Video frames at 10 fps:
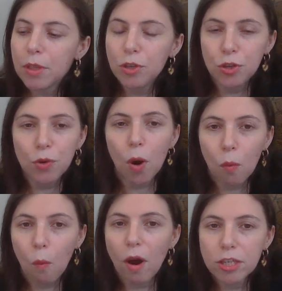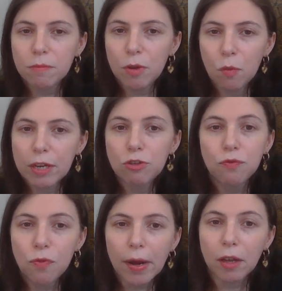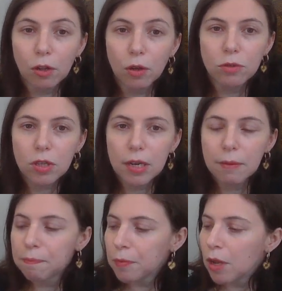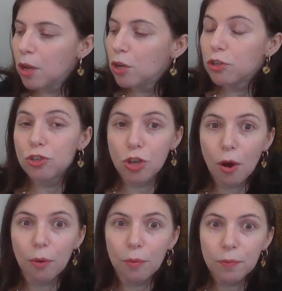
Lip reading: you are watching me way too fucking closely. So